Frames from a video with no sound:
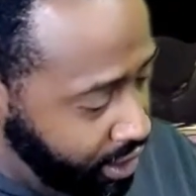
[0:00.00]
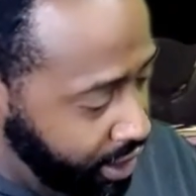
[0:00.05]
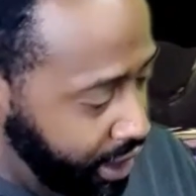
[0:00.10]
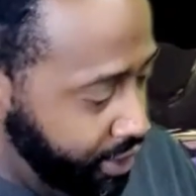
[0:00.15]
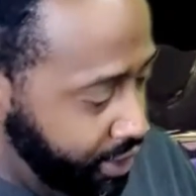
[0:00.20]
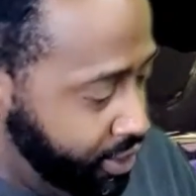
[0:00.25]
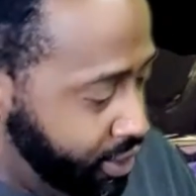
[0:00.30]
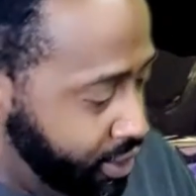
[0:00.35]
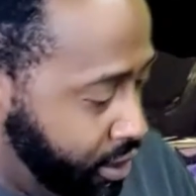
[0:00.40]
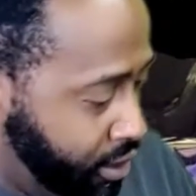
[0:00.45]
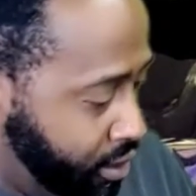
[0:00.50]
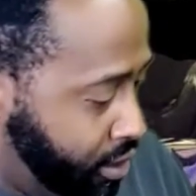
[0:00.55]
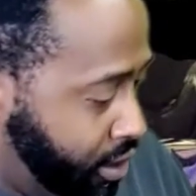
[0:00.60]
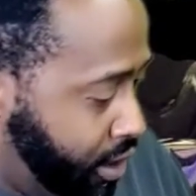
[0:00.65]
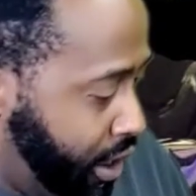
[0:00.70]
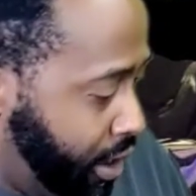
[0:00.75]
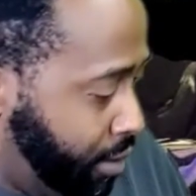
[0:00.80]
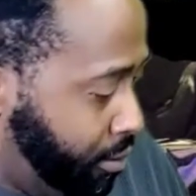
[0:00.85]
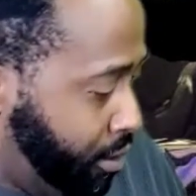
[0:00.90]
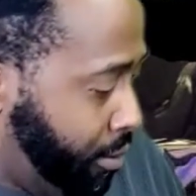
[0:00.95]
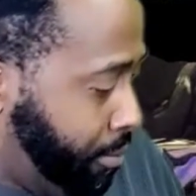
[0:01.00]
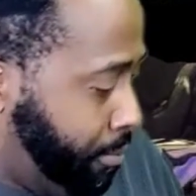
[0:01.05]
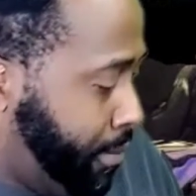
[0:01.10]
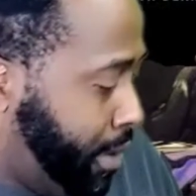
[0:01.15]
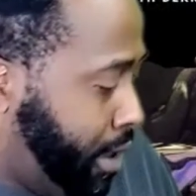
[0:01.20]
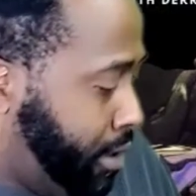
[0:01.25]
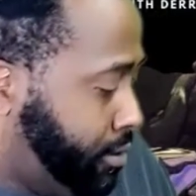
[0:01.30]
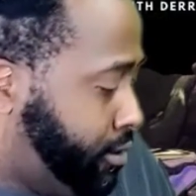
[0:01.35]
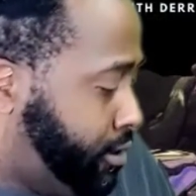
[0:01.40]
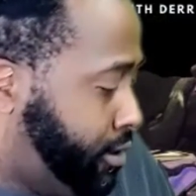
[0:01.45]
get the camera
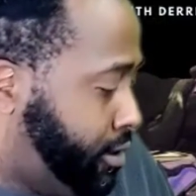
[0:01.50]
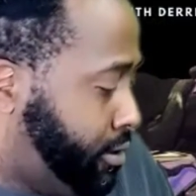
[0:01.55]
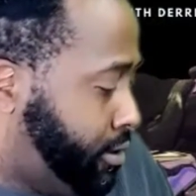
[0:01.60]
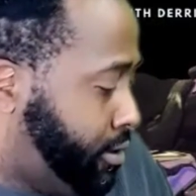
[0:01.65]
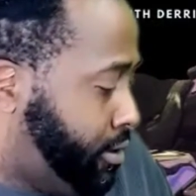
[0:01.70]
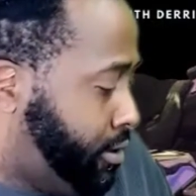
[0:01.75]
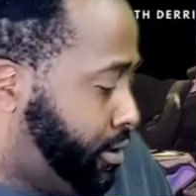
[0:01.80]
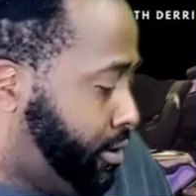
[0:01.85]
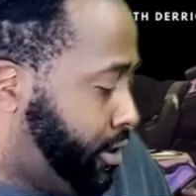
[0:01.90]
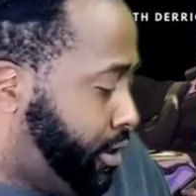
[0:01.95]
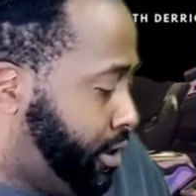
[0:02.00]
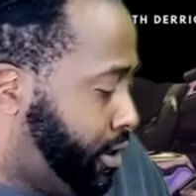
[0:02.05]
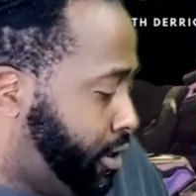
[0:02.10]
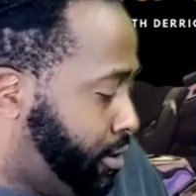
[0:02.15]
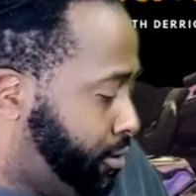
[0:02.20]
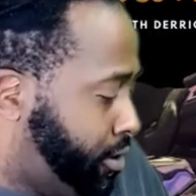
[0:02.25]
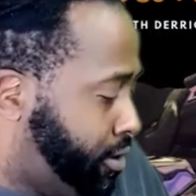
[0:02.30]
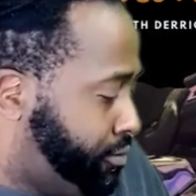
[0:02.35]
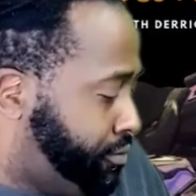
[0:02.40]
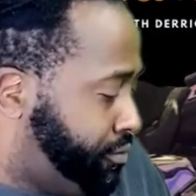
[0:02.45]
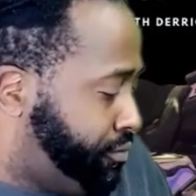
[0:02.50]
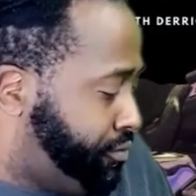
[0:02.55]
mounted on the helmet.